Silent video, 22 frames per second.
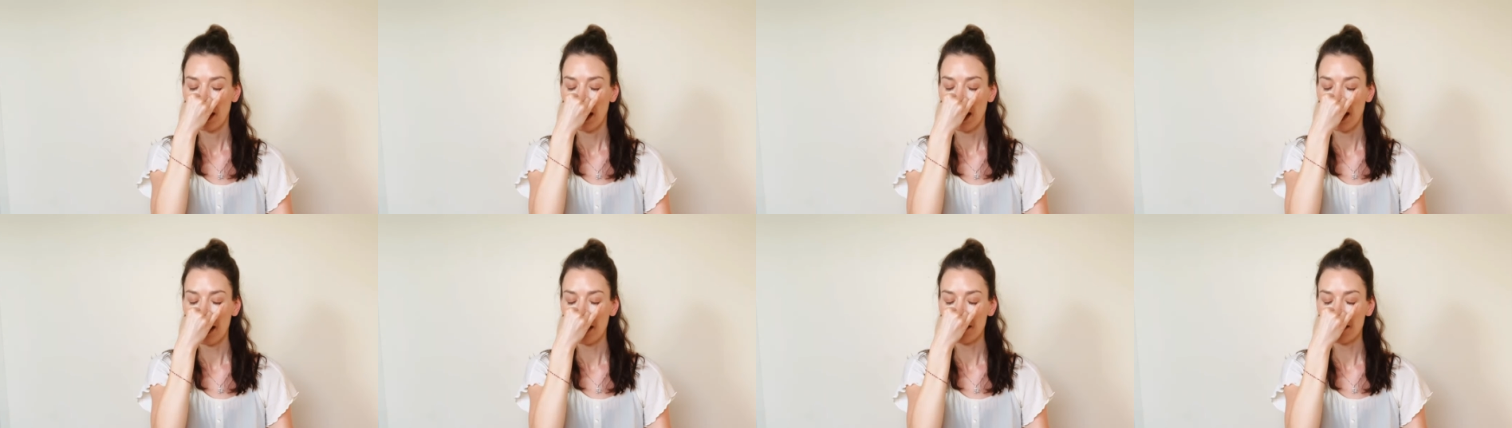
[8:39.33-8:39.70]

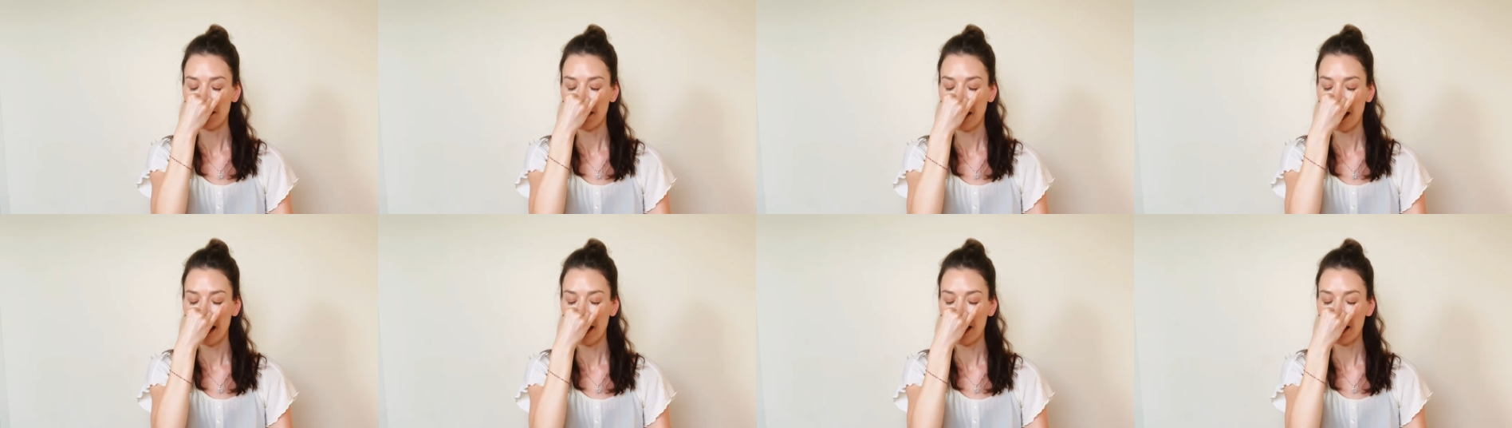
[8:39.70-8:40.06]

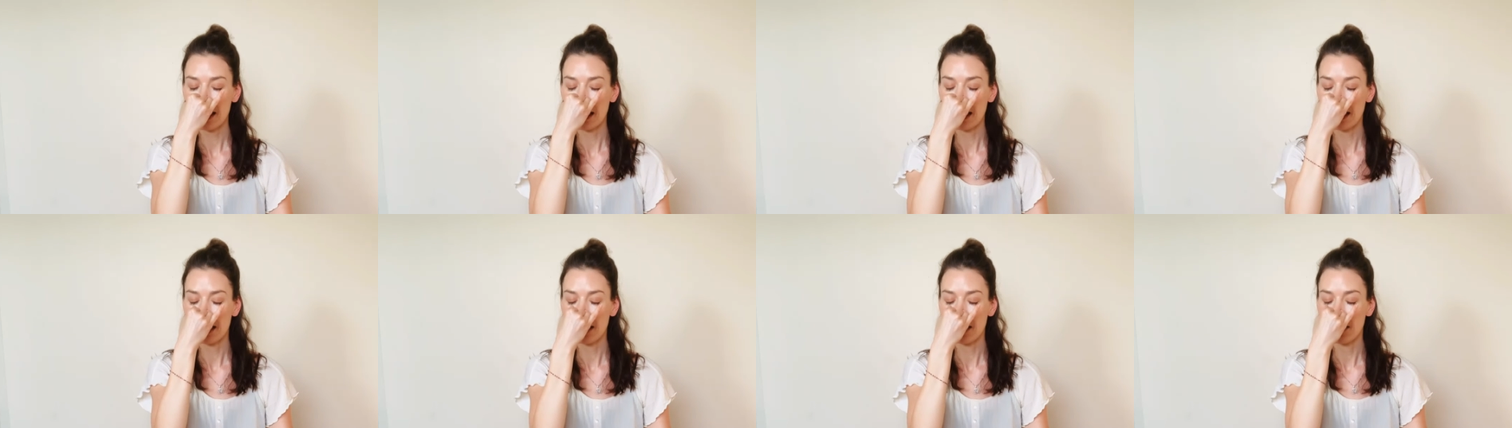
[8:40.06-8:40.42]

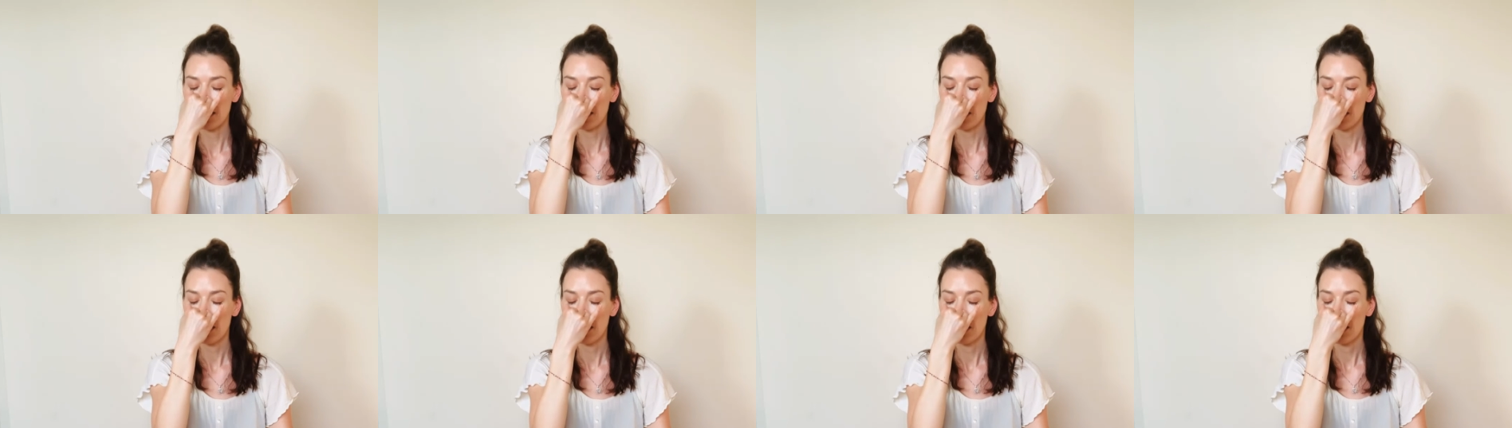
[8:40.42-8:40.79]
Exhaling
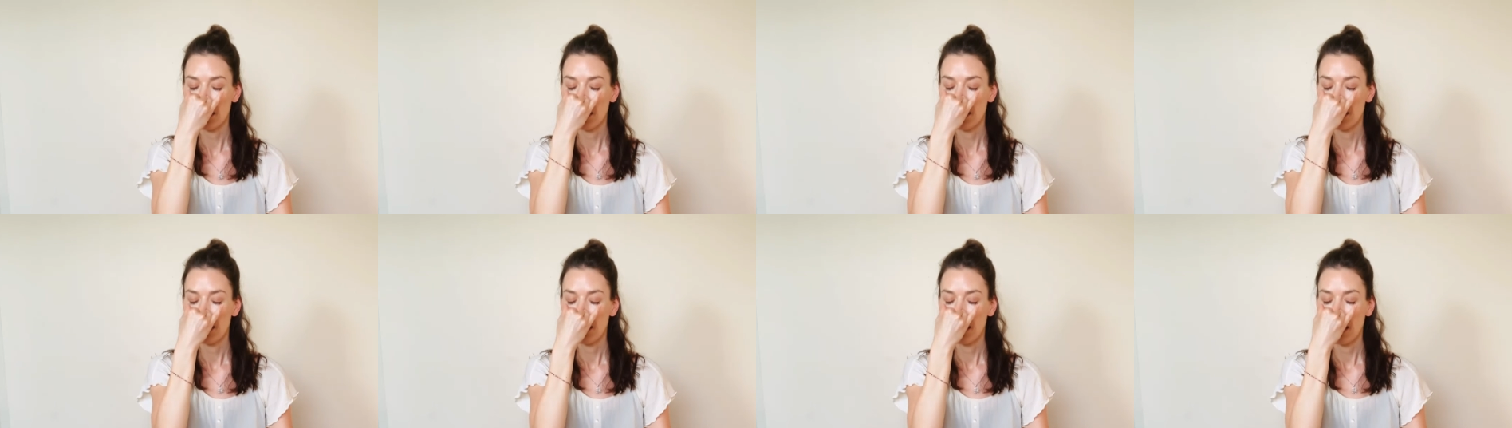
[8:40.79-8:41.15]

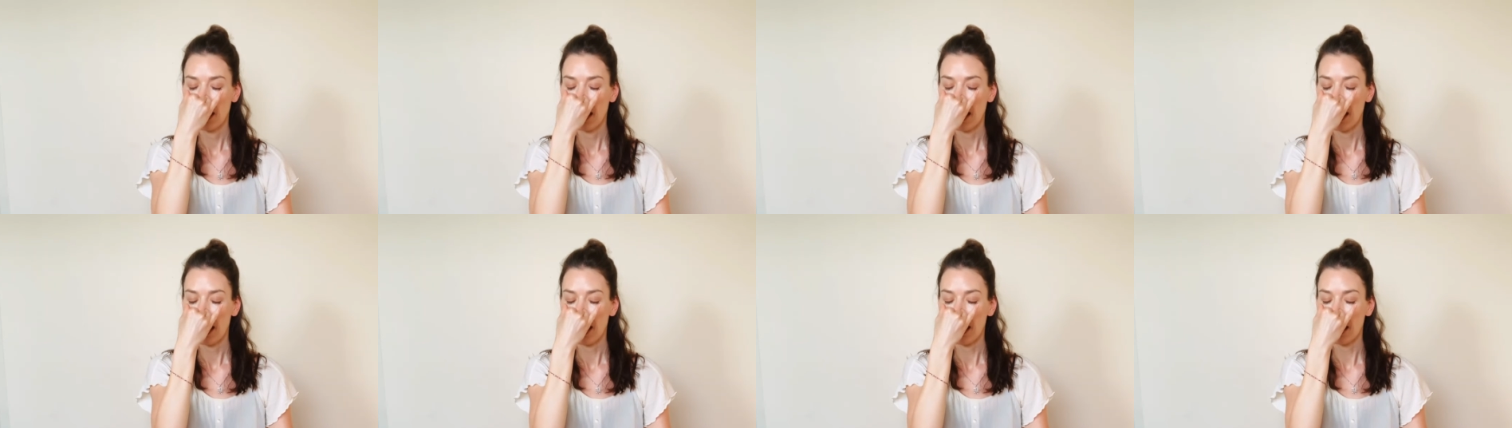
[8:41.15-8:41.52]

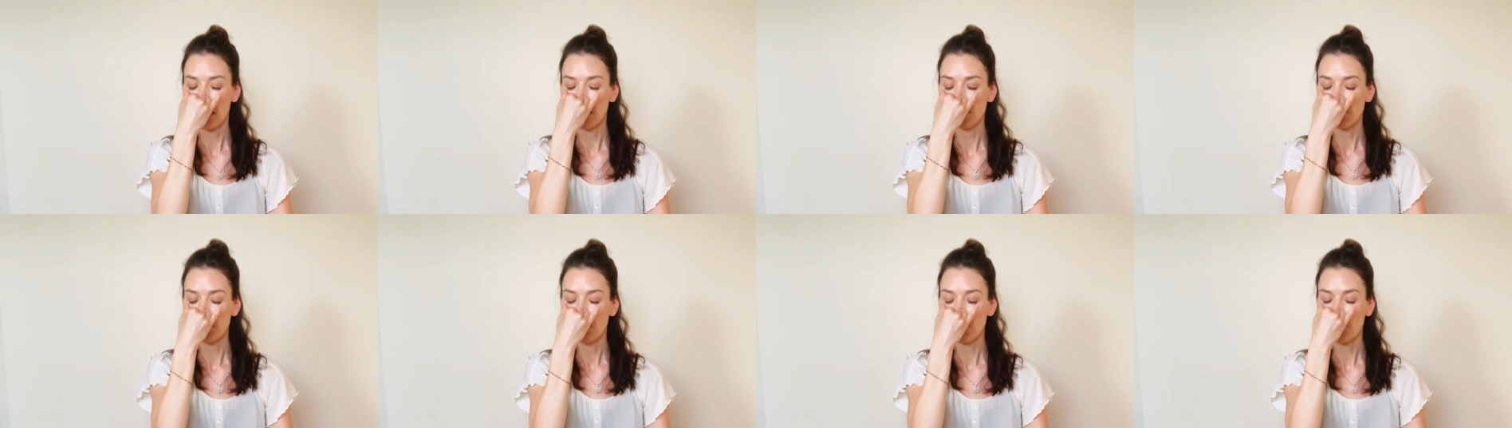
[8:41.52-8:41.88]

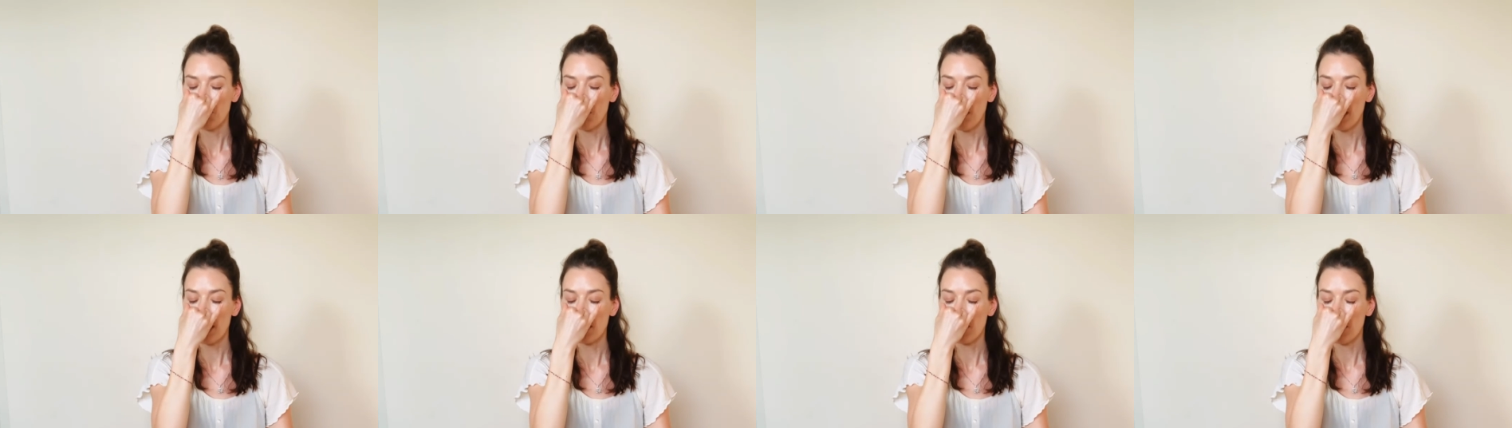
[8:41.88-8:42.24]
out of the
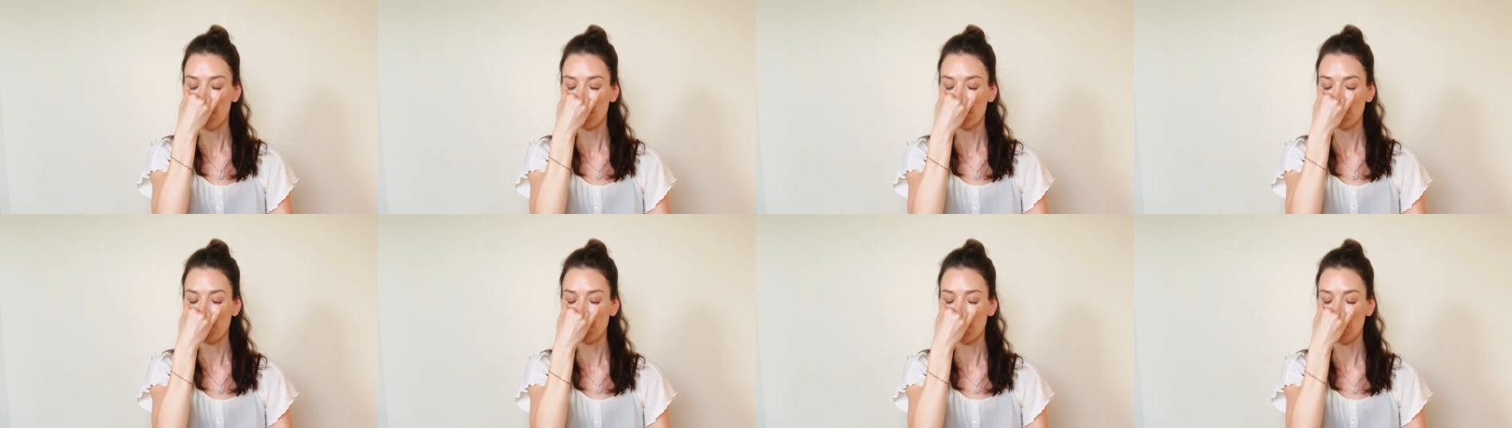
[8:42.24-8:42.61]
right
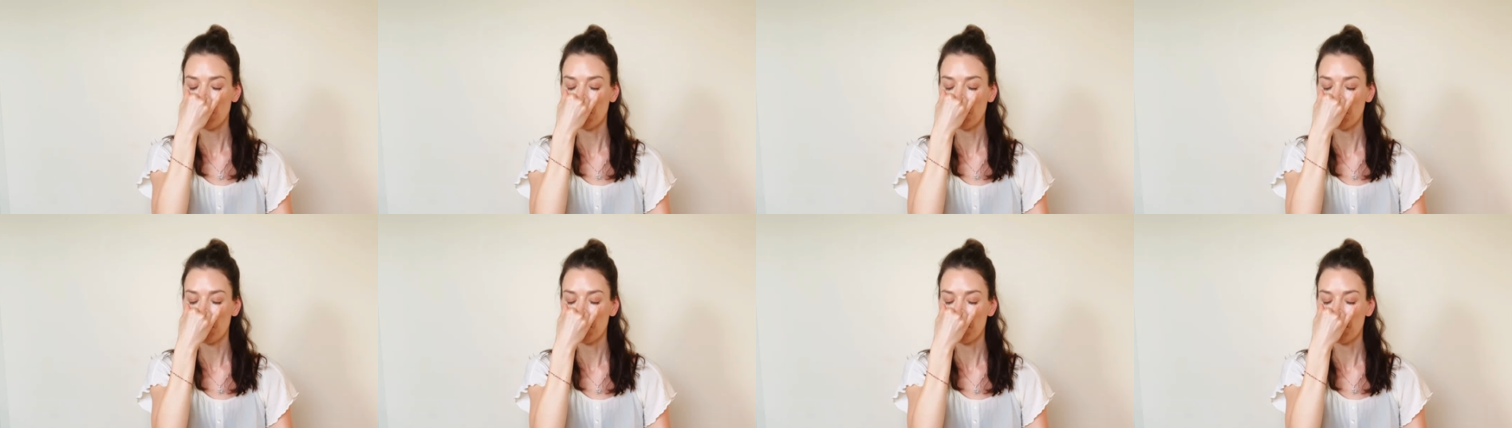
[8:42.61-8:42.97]

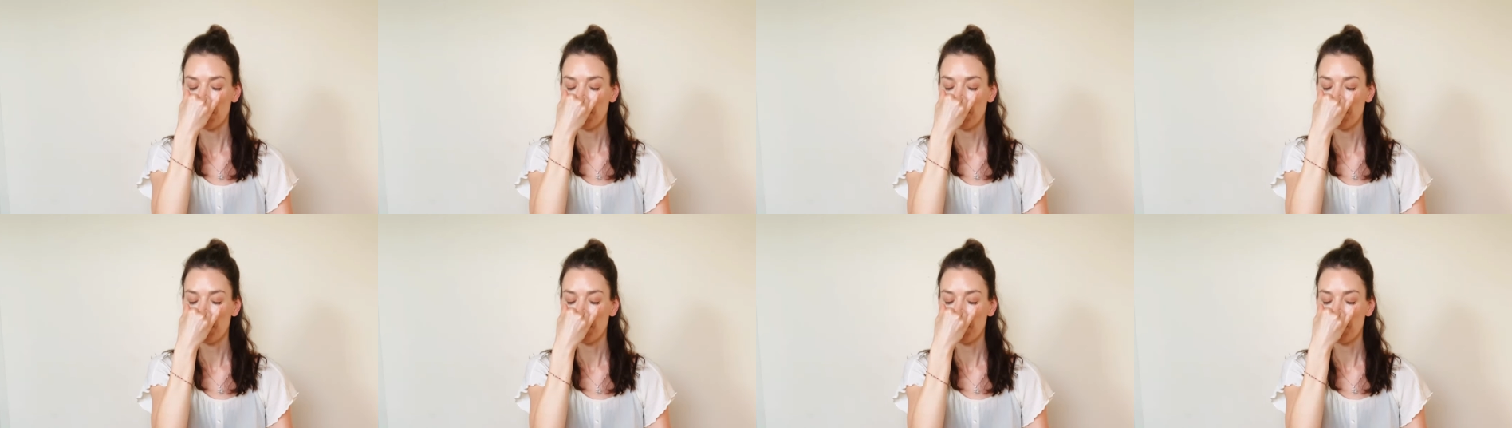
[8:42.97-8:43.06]
nostril,